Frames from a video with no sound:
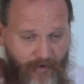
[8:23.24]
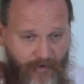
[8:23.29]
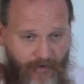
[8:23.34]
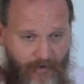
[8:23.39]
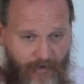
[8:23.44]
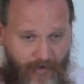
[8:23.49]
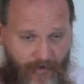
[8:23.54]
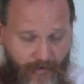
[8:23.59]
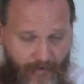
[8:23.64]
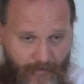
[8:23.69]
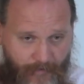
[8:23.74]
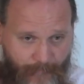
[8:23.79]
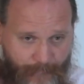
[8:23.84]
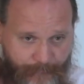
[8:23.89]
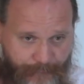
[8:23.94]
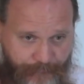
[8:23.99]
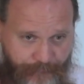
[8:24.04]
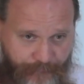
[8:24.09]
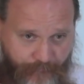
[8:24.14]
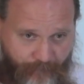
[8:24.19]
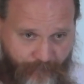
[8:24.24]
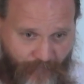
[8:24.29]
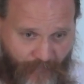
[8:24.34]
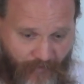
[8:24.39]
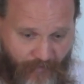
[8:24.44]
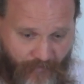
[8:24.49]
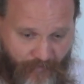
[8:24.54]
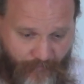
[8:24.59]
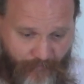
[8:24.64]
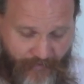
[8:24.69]

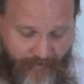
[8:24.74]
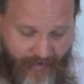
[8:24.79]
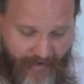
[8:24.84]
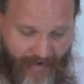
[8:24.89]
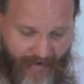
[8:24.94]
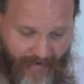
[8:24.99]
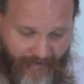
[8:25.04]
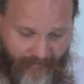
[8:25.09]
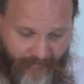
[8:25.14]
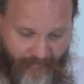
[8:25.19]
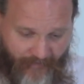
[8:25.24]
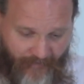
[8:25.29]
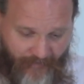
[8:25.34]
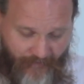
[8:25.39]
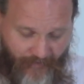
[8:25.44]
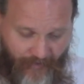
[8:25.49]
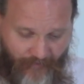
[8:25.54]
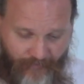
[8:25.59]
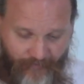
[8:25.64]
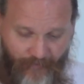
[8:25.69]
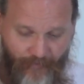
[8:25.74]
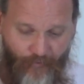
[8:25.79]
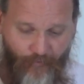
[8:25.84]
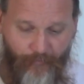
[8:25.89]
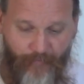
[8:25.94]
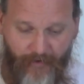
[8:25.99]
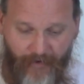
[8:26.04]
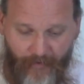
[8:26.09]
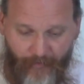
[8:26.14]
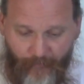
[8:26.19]
But yeah, a
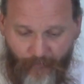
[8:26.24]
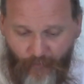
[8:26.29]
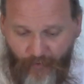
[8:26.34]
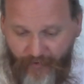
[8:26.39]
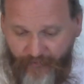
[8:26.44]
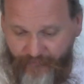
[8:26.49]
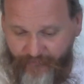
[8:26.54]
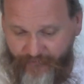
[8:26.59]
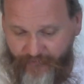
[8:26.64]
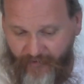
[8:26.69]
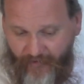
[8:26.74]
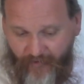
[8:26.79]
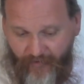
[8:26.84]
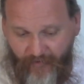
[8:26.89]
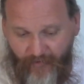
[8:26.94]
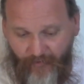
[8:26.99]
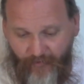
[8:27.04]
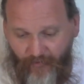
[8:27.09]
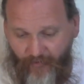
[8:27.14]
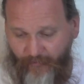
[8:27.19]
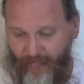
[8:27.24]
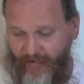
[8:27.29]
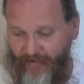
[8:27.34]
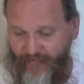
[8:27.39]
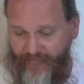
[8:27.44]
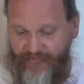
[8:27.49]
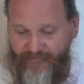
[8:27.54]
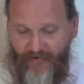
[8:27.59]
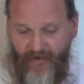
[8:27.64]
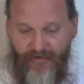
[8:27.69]
little bit of moisture and a little bit
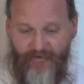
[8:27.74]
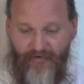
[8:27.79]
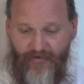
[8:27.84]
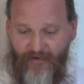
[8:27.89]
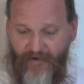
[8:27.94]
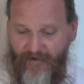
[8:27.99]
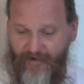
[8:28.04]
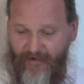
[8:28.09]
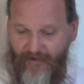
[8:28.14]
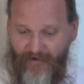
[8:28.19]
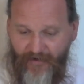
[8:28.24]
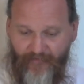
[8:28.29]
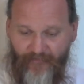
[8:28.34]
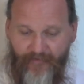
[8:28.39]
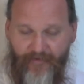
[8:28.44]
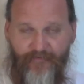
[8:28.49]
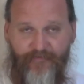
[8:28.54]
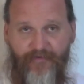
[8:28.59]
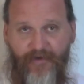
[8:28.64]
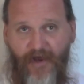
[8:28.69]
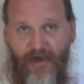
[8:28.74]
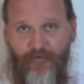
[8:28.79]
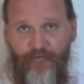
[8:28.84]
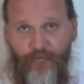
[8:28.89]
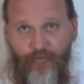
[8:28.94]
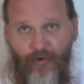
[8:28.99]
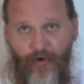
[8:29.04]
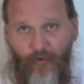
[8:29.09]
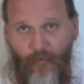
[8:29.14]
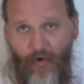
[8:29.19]
of sunlight and these guys
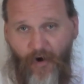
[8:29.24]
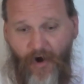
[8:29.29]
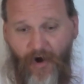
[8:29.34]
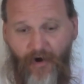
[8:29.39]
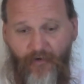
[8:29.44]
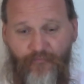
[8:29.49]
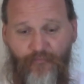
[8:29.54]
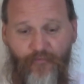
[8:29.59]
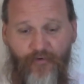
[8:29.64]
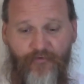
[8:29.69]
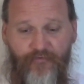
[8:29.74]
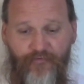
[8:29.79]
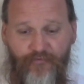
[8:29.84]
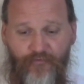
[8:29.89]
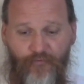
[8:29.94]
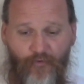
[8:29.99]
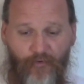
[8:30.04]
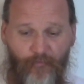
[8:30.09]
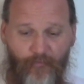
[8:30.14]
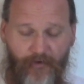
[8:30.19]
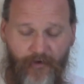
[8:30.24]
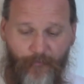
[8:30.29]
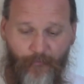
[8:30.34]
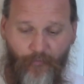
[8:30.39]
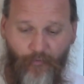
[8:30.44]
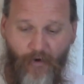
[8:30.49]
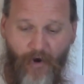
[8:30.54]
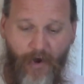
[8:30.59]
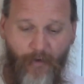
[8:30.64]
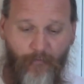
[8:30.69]
will go off, which is normally a
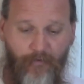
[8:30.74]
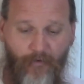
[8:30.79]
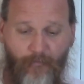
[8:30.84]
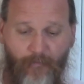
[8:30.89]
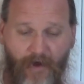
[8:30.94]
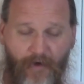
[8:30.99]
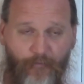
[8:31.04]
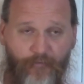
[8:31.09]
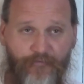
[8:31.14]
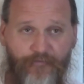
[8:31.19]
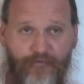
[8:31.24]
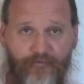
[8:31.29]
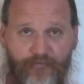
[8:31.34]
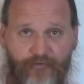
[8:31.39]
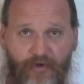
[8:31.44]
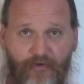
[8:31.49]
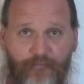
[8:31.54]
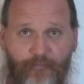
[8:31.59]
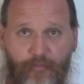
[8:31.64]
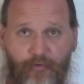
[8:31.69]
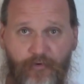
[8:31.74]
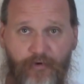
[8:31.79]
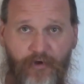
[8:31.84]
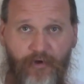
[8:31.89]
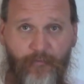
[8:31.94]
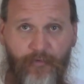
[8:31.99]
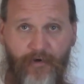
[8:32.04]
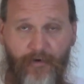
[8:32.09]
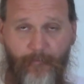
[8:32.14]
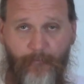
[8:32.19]
problem. I would suggest putting
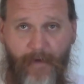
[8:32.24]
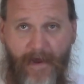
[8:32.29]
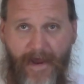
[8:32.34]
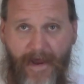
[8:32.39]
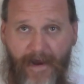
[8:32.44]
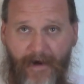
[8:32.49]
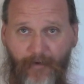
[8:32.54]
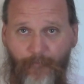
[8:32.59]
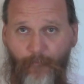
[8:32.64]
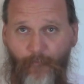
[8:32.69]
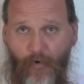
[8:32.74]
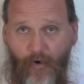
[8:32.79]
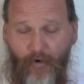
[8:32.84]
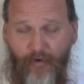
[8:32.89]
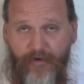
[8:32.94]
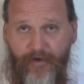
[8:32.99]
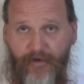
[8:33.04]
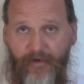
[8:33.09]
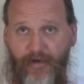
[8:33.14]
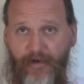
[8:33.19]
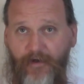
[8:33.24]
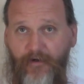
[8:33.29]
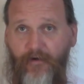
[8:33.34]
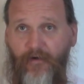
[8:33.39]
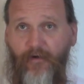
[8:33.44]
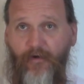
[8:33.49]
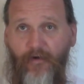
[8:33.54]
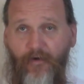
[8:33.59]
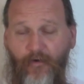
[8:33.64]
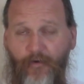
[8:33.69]
them in a bag, marking
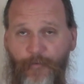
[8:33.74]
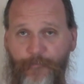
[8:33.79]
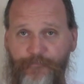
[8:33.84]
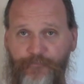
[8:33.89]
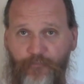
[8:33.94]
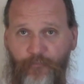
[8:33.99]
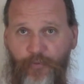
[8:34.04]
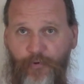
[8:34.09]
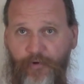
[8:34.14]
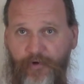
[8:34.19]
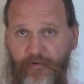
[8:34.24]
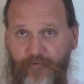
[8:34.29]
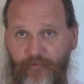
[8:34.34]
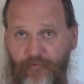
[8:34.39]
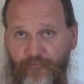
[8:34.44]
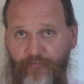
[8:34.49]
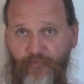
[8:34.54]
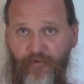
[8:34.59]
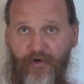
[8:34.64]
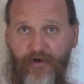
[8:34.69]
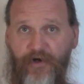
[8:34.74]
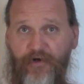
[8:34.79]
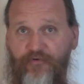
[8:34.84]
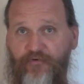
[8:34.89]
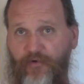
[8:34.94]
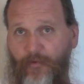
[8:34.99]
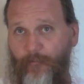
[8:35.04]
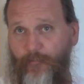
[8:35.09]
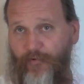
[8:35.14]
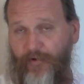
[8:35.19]
it, put it in the
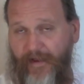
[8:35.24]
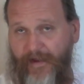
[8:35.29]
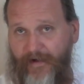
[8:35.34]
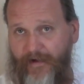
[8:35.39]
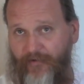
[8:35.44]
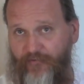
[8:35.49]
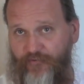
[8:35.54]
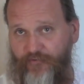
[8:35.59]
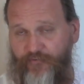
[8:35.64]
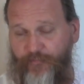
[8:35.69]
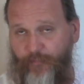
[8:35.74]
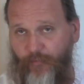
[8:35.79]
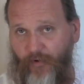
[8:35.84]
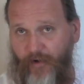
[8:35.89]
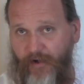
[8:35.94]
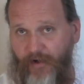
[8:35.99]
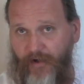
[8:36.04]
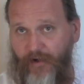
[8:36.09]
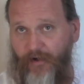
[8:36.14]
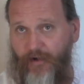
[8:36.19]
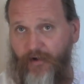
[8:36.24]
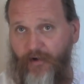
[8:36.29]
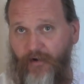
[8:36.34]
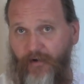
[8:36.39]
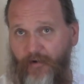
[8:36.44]
fridge, plant it in spring,